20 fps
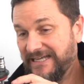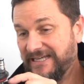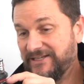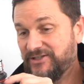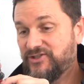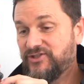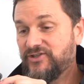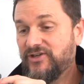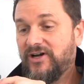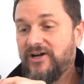
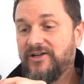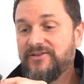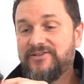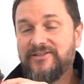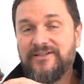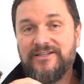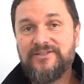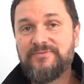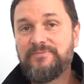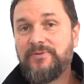inch
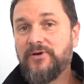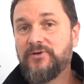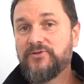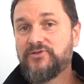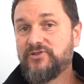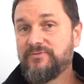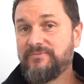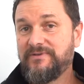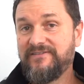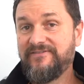onto this
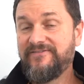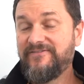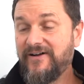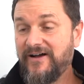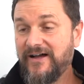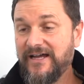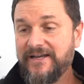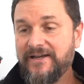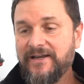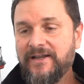post should be
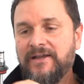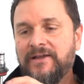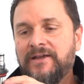fine,